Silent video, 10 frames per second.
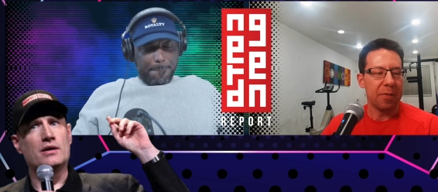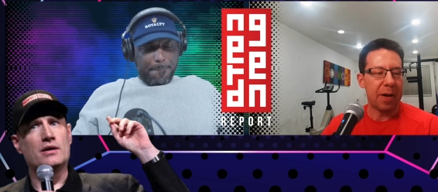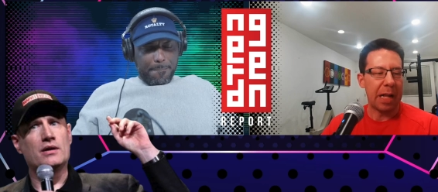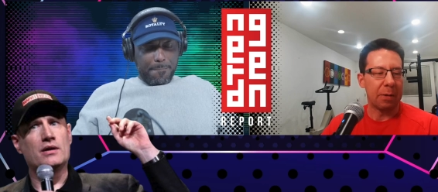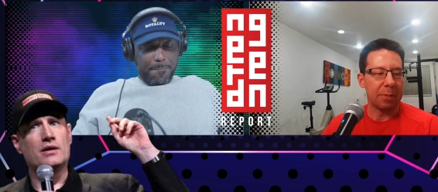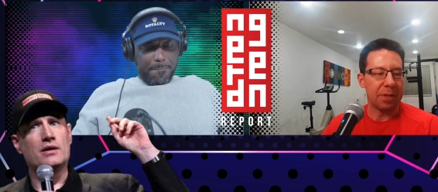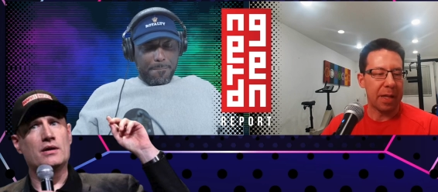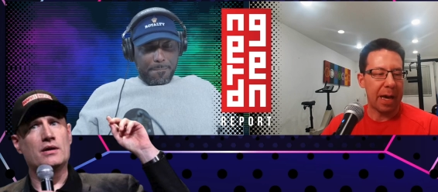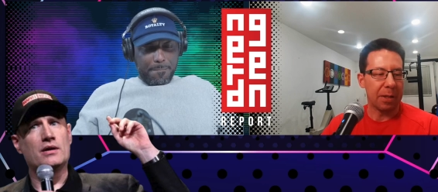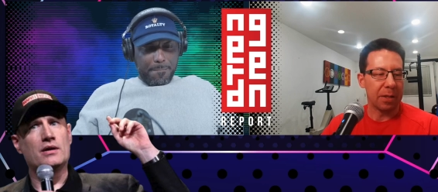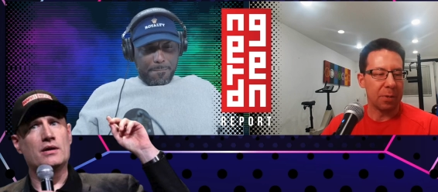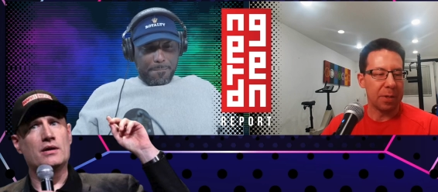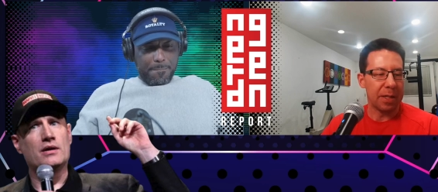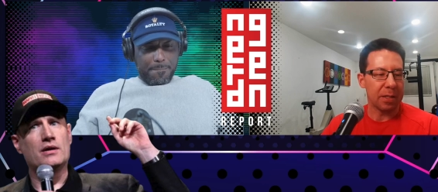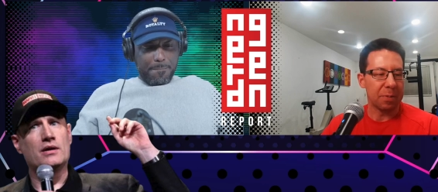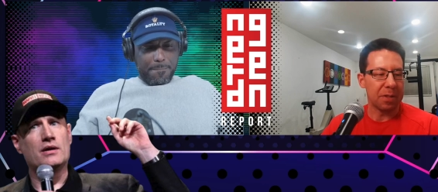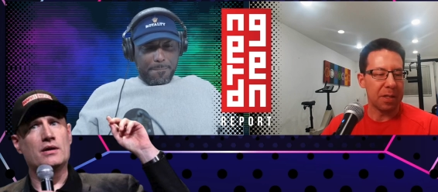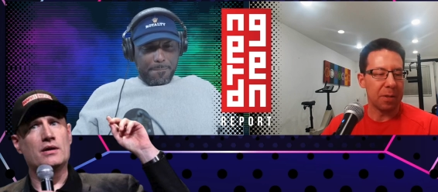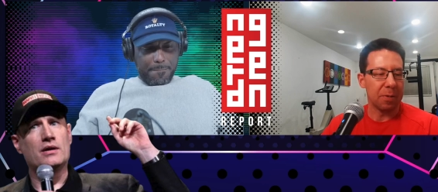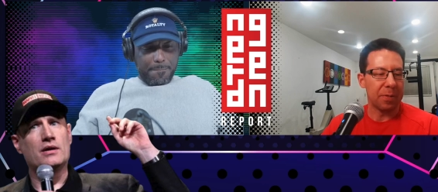Speaker 1: Follow up to that, Louis
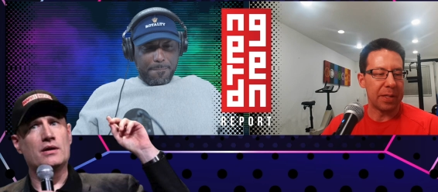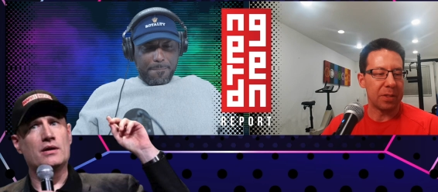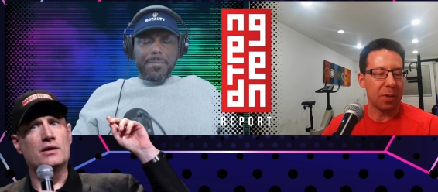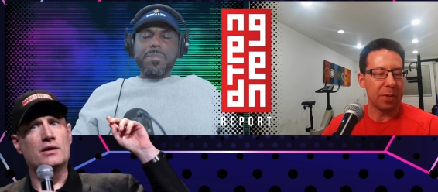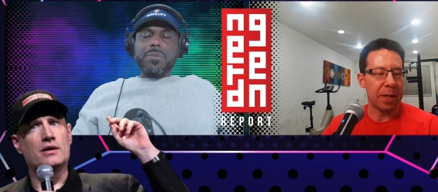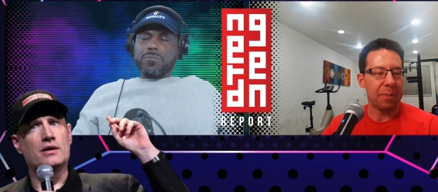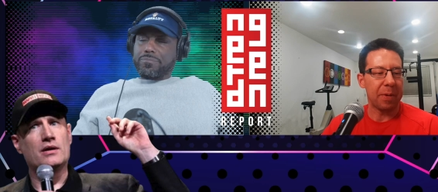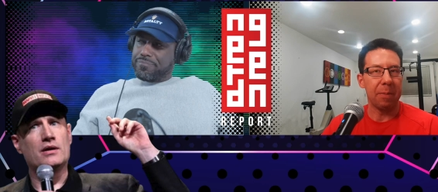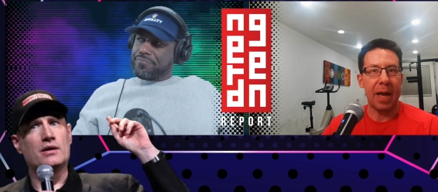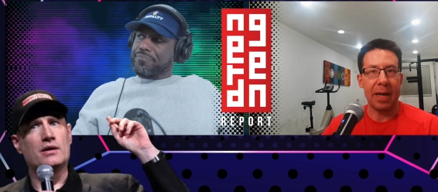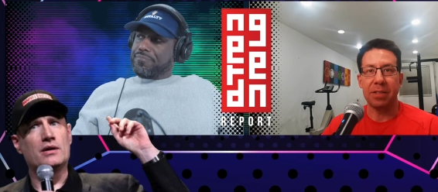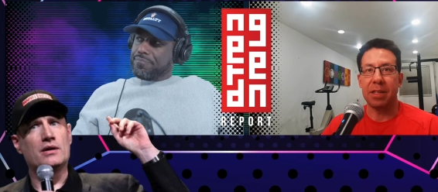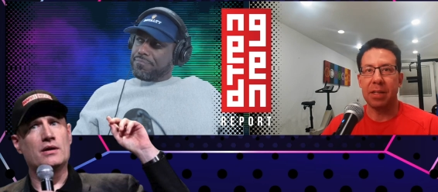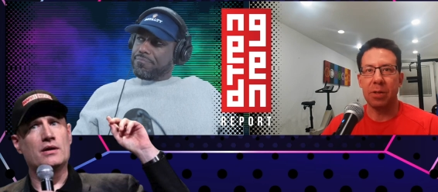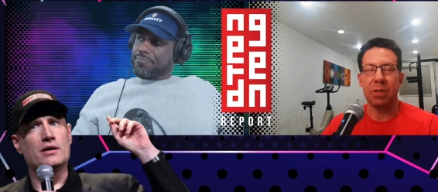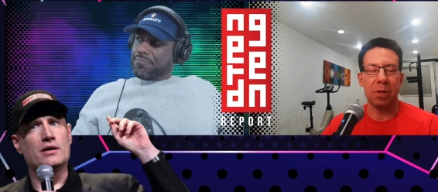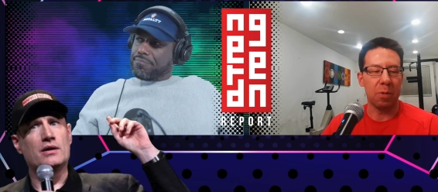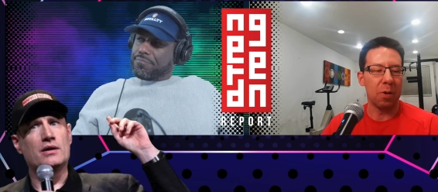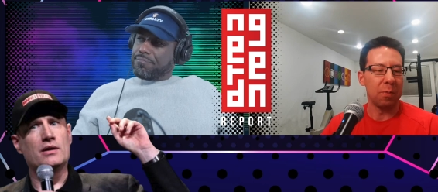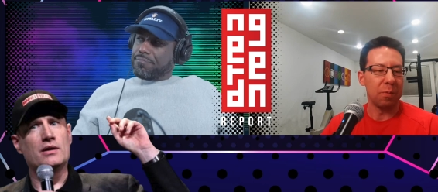Desposito then told Empire Magazine, here's the
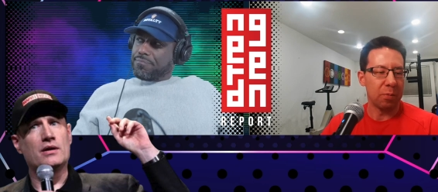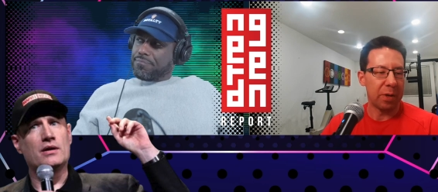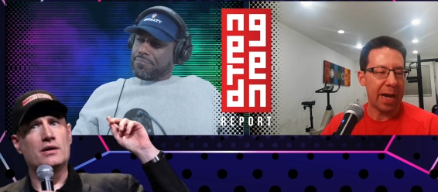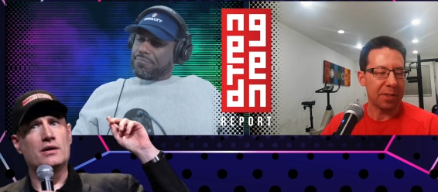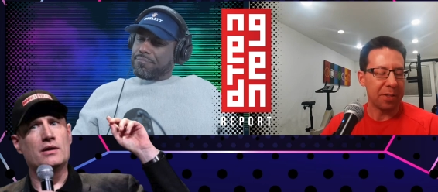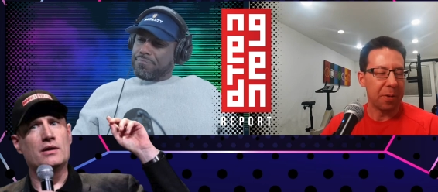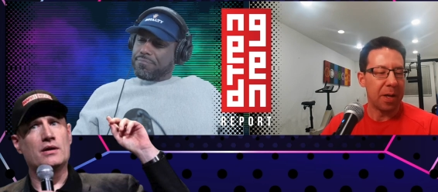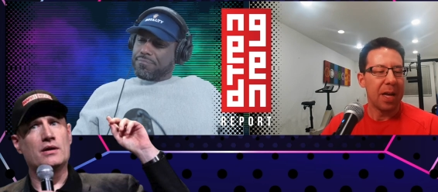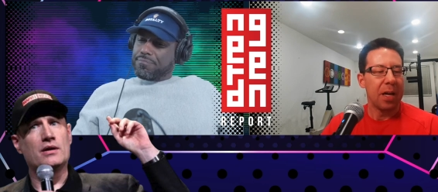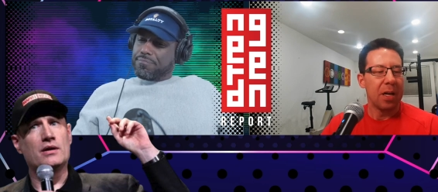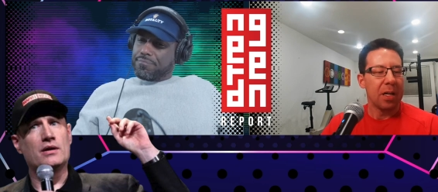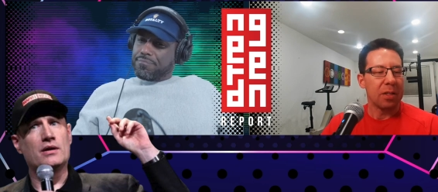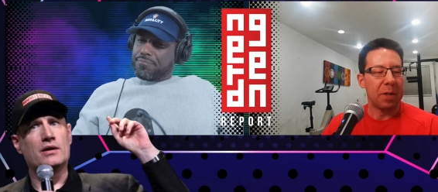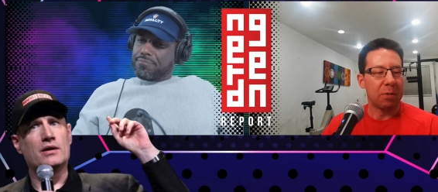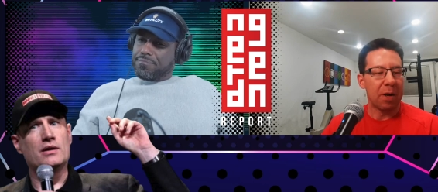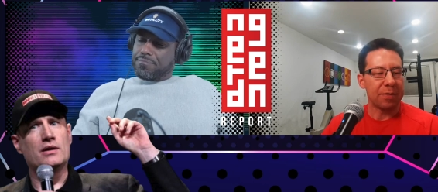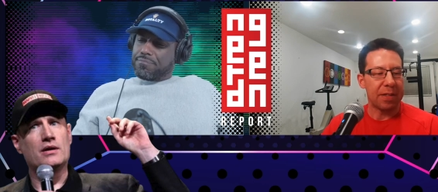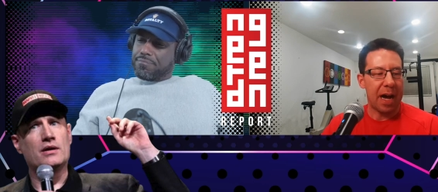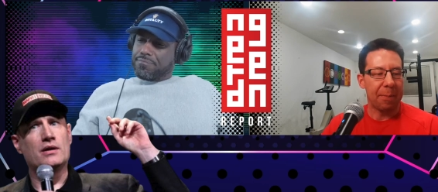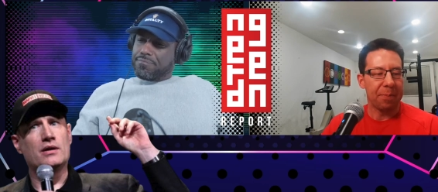quote, react to, "It's been a rough
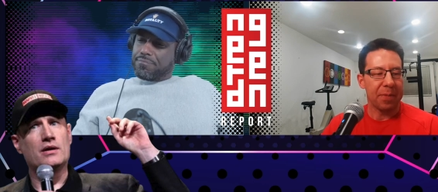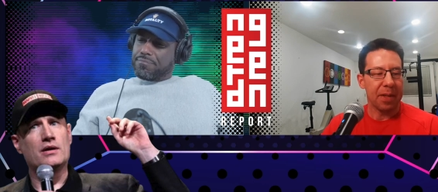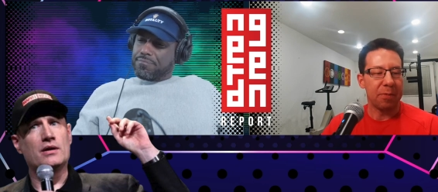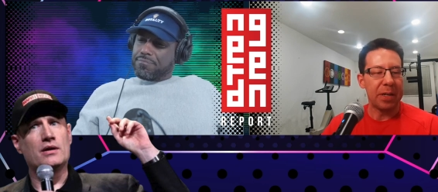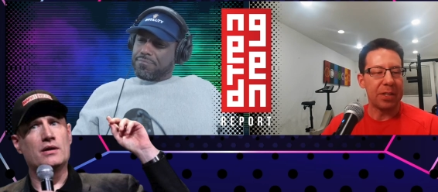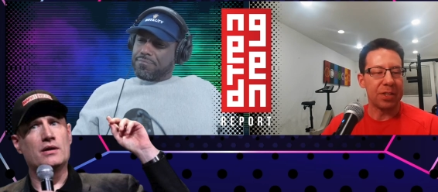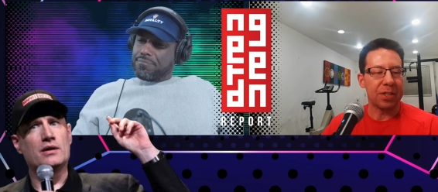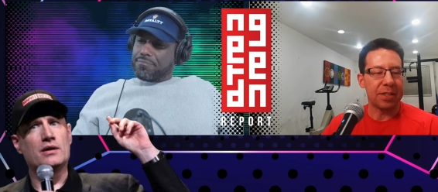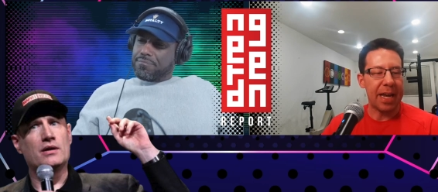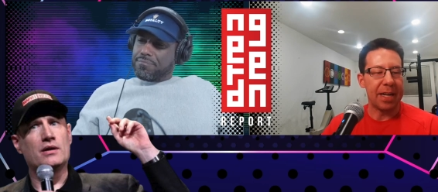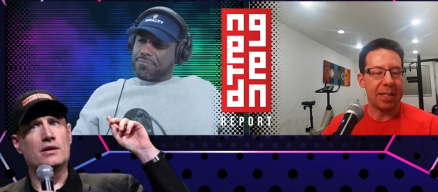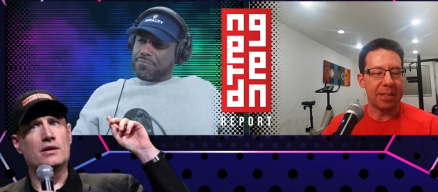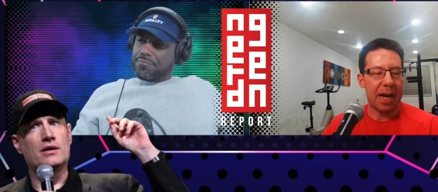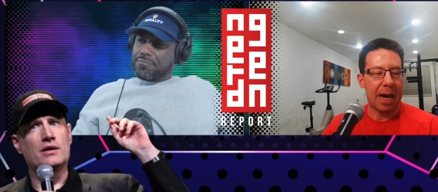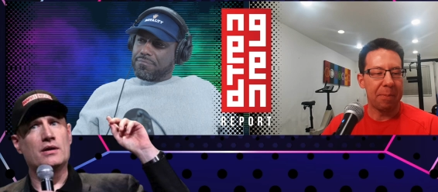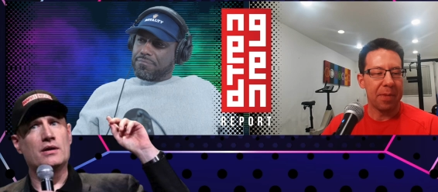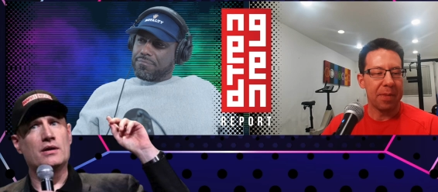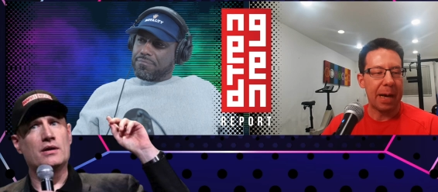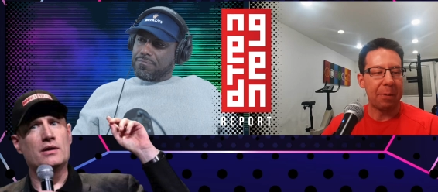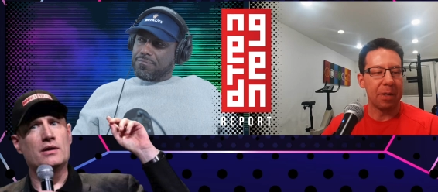time. If we had just stayed on top,
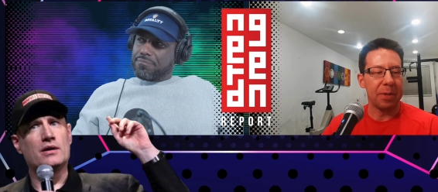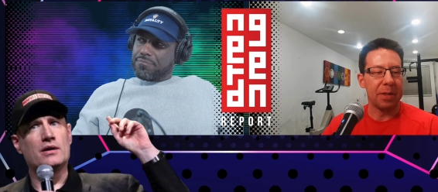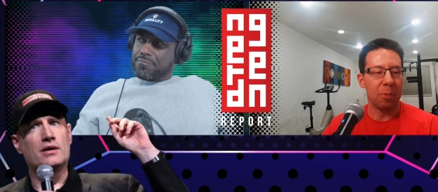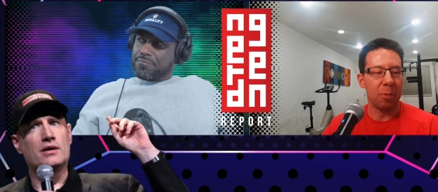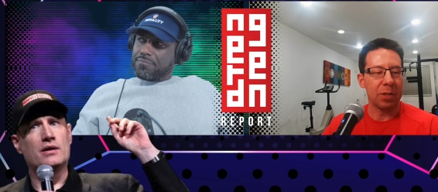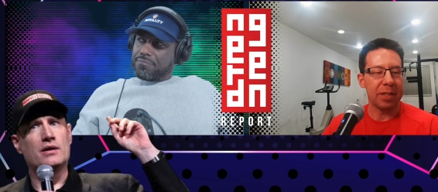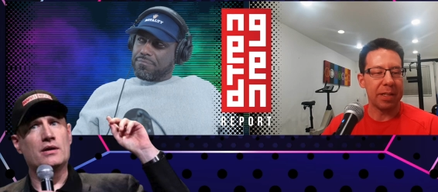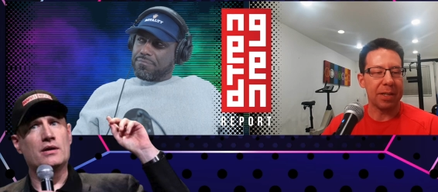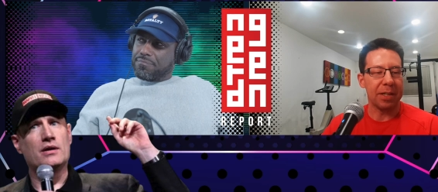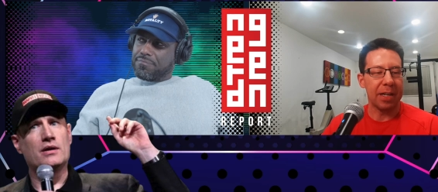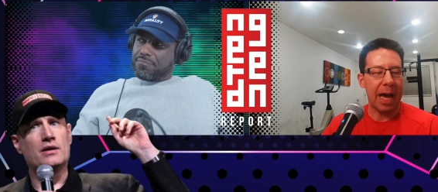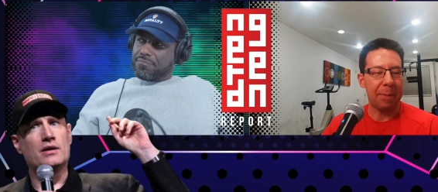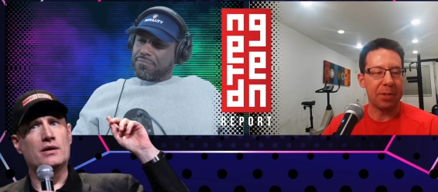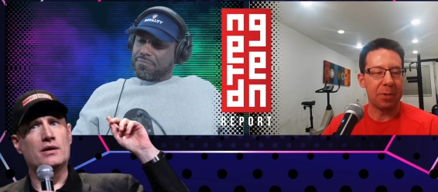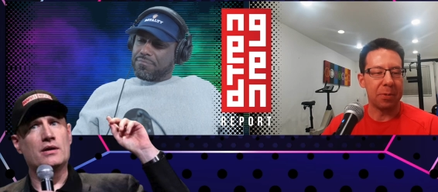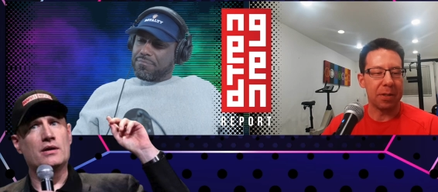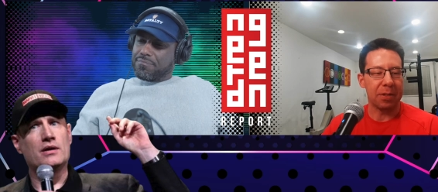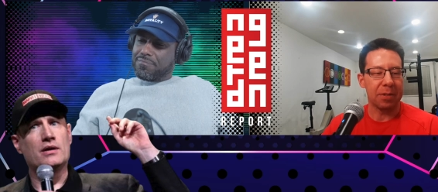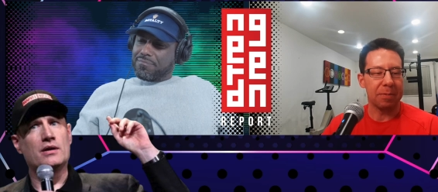that would have been the worst thing that could have happened to us.